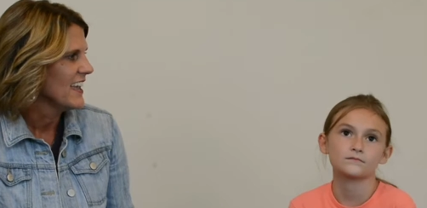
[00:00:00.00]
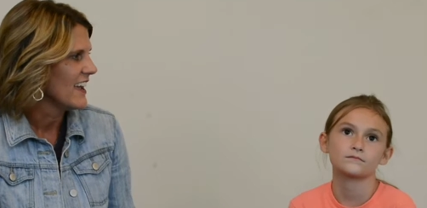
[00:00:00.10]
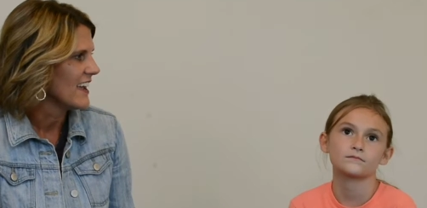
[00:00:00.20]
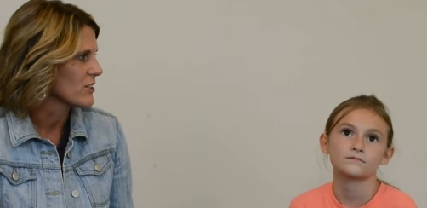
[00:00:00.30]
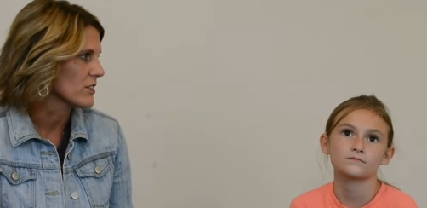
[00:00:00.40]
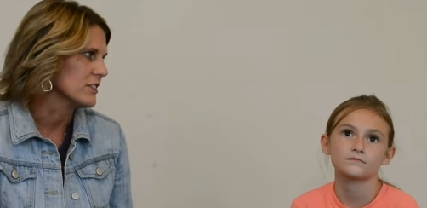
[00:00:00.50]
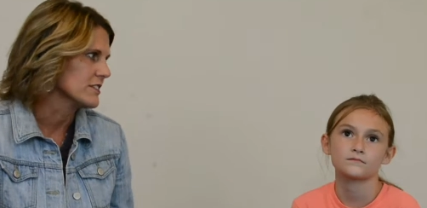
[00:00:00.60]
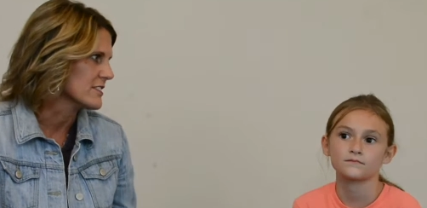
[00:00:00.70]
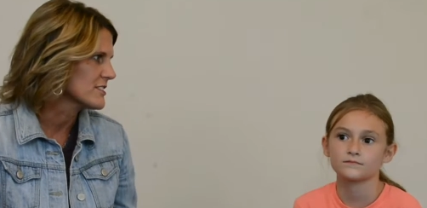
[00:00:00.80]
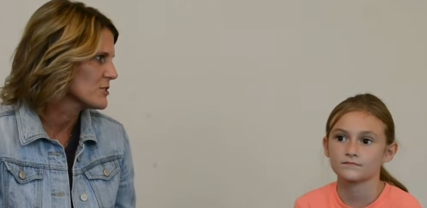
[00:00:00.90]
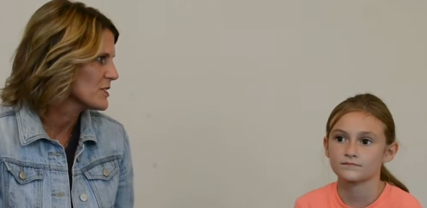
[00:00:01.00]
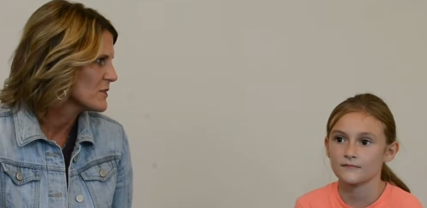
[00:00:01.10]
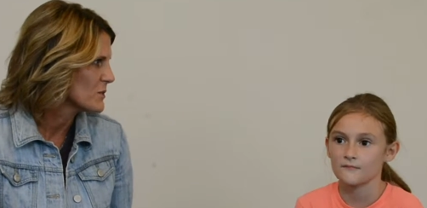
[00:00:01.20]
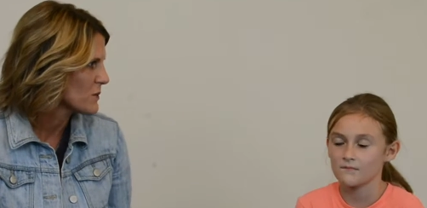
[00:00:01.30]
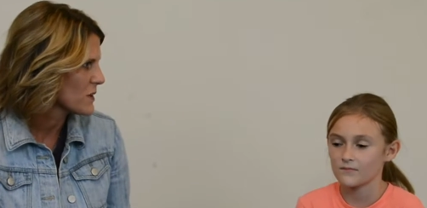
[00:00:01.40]
Speaker 1: And her little sister
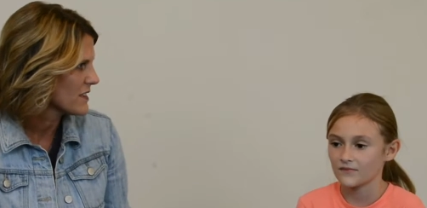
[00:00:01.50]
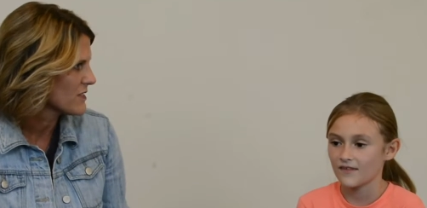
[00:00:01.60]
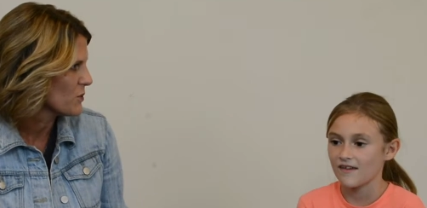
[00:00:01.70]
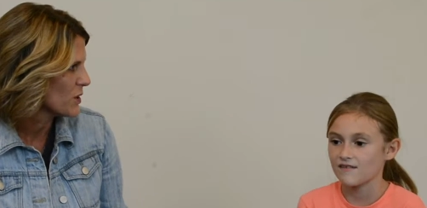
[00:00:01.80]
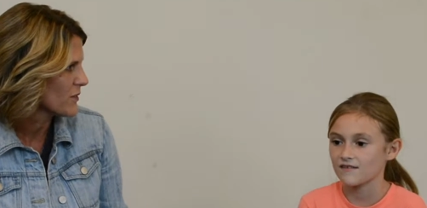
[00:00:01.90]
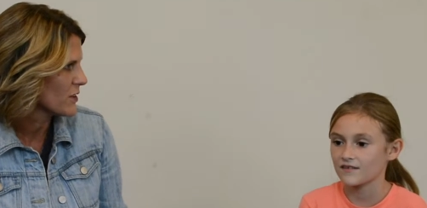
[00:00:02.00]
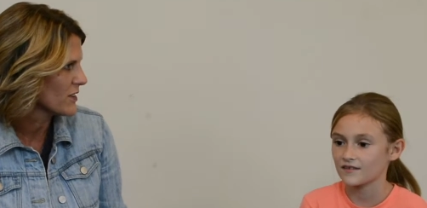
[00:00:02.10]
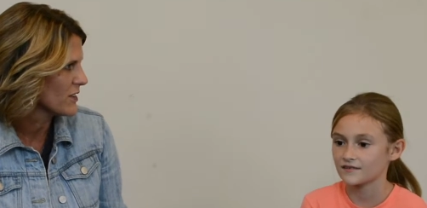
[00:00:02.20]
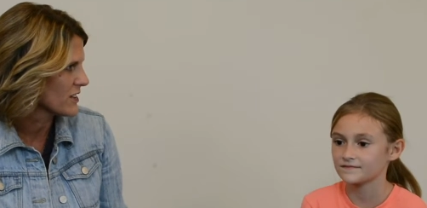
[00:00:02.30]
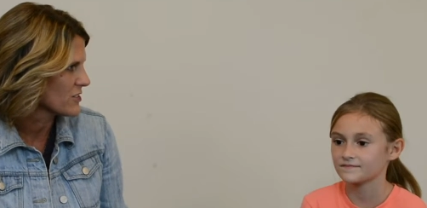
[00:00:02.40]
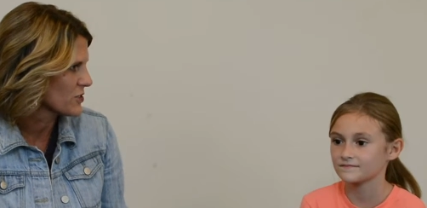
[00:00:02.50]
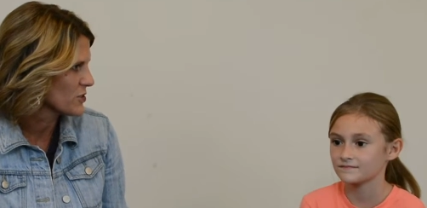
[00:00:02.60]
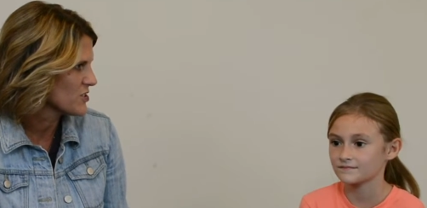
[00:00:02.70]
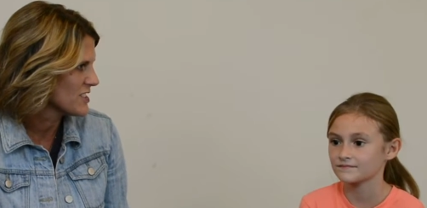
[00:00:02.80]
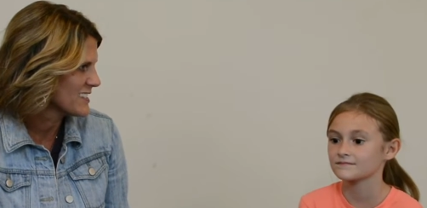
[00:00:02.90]
even went with us on one of our little
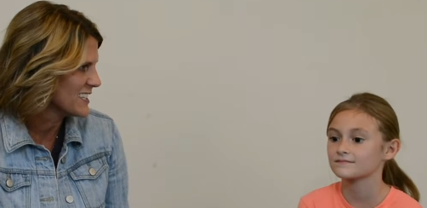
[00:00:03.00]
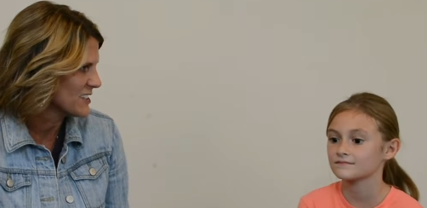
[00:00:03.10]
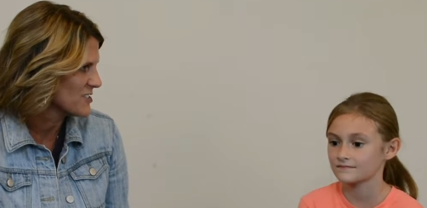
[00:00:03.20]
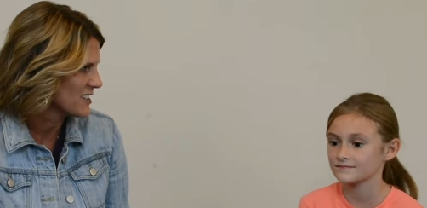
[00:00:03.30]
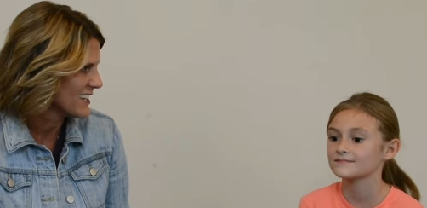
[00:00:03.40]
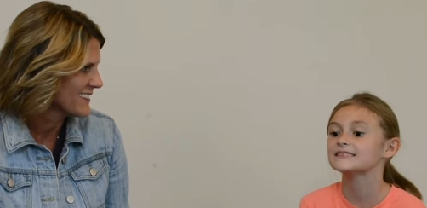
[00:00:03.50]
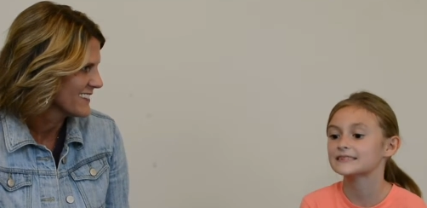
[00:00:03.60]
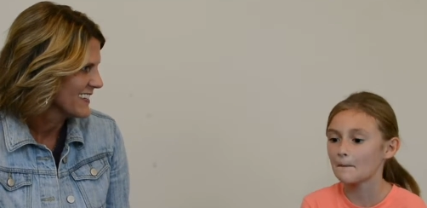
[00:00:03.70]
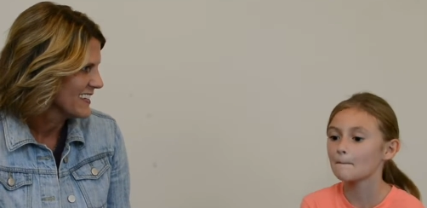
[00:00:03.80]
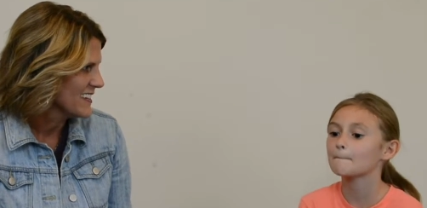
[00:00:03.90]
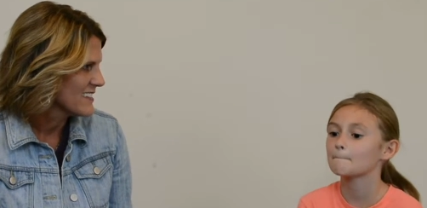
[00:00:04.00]
excursions, didn't she? Yep.